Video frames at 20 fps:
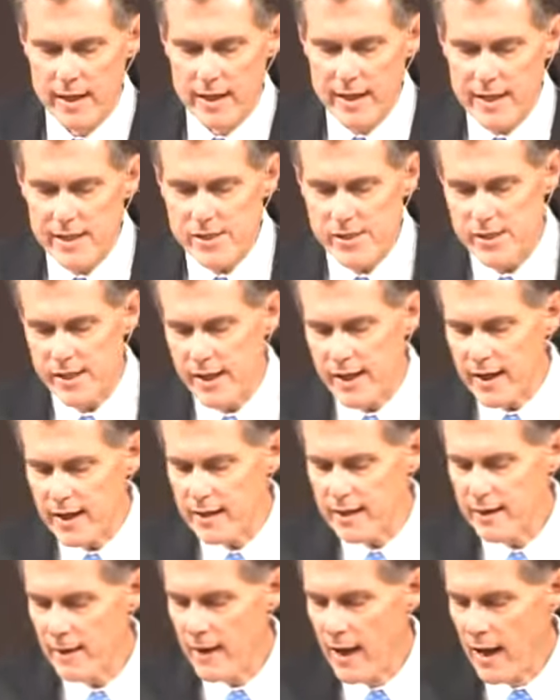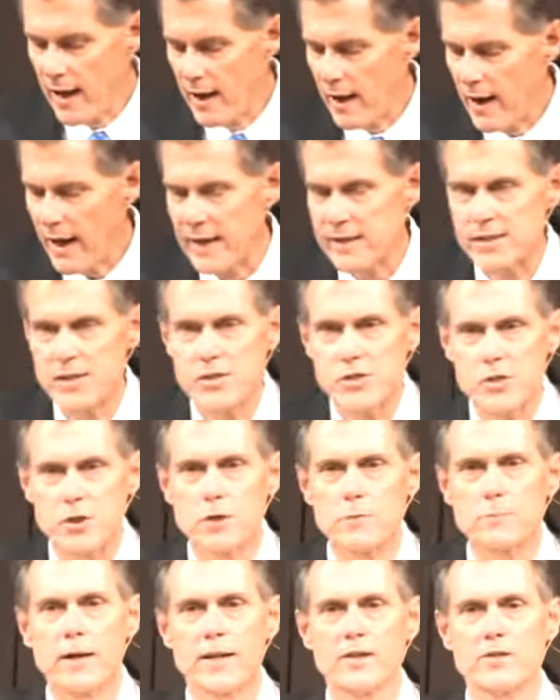He said, as he
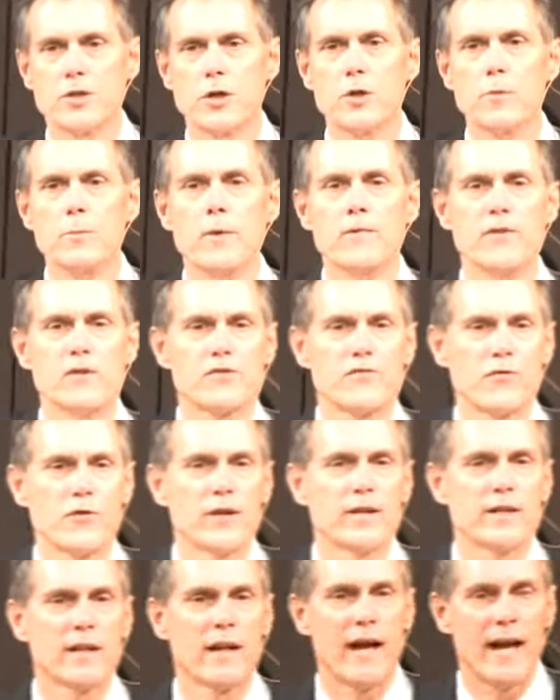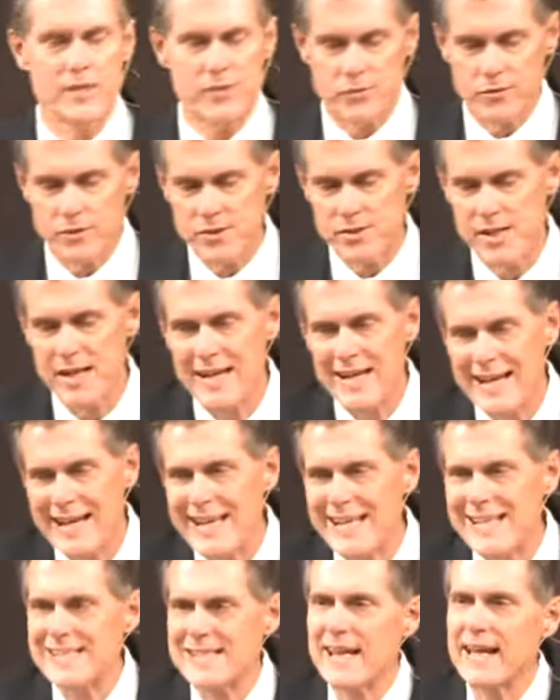stood by the tomb of his friend Lazarus,
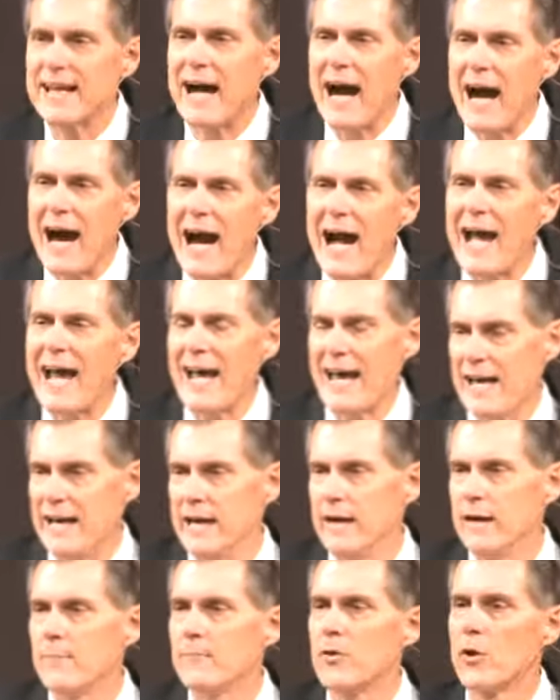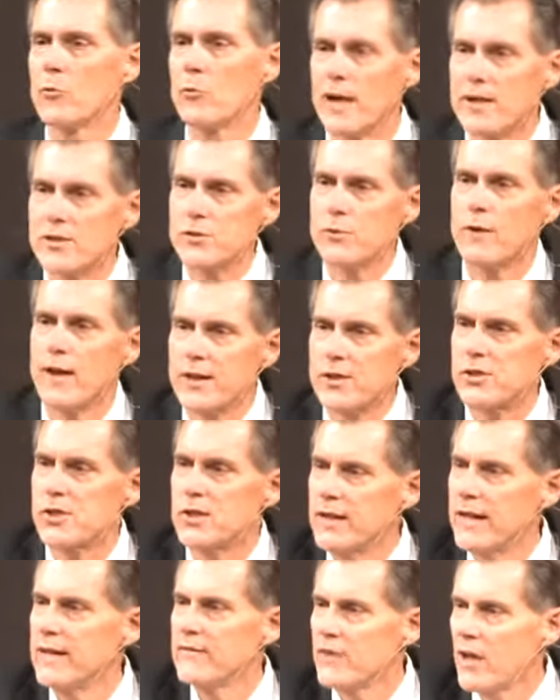he said, I am the
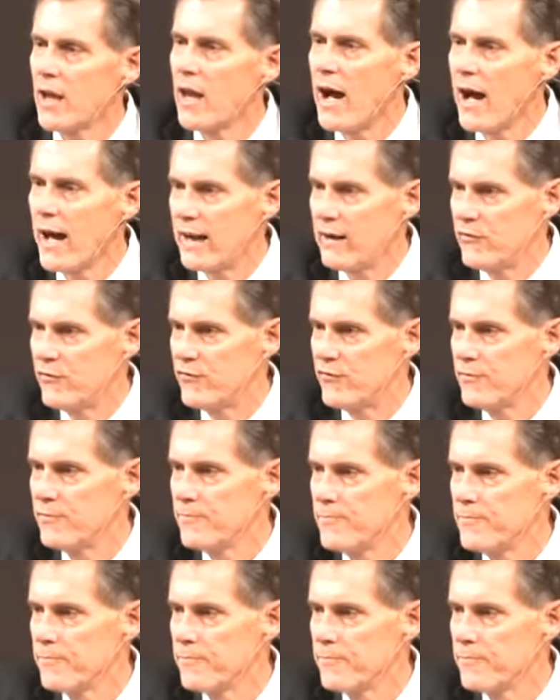resurrection and the life.